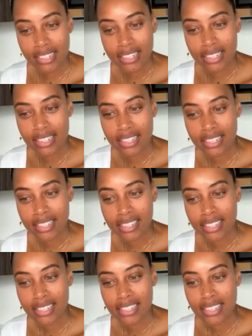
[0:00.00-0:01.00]

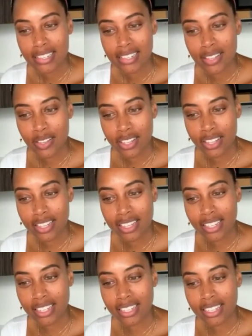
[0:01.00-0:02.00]

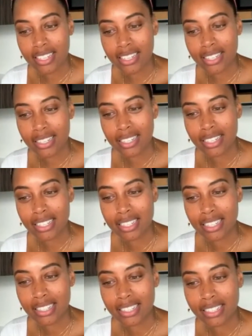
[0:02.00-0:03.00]

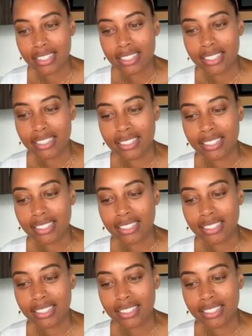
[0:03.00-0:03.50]
The person shown says nothing.